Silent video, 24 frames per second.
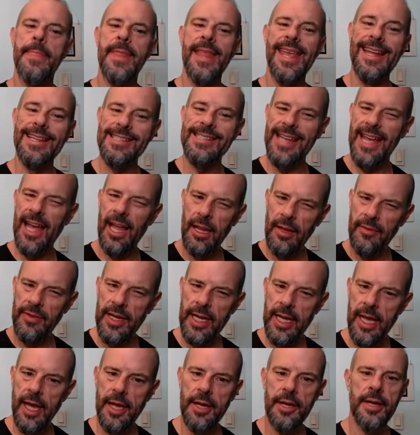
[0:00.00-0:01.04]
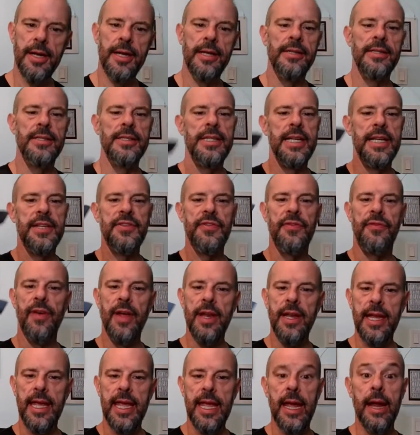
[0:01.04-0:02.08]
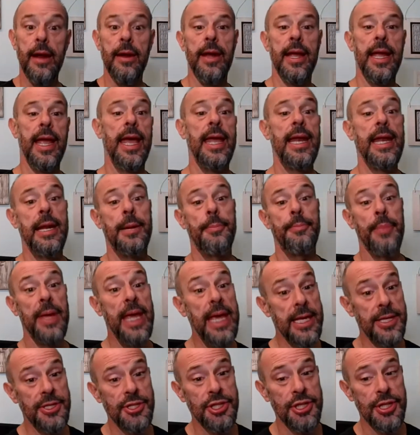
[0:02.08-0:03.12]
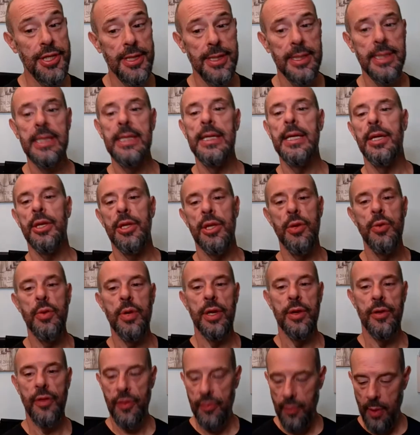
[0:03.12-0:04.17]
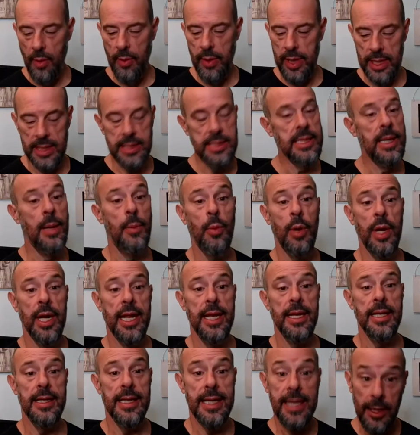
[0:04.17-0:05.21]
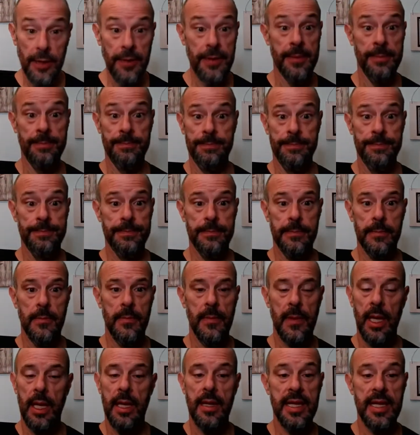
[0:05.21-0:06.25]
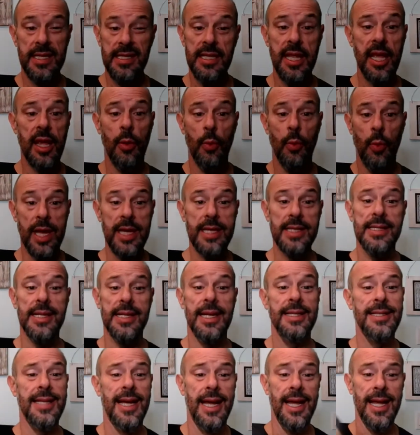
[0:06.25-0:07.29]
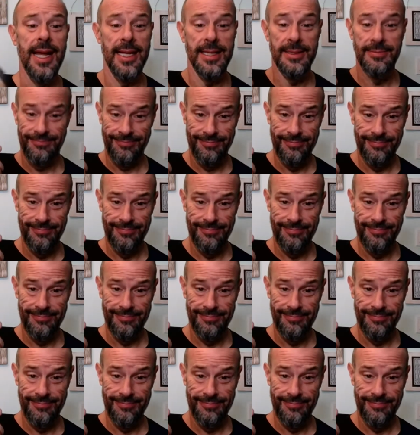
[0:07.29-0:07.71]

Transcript: It's a hell of a cutter. It's fun to carry, and in a pinch, you can throw it at someone and kill them. This thing weighs a ton.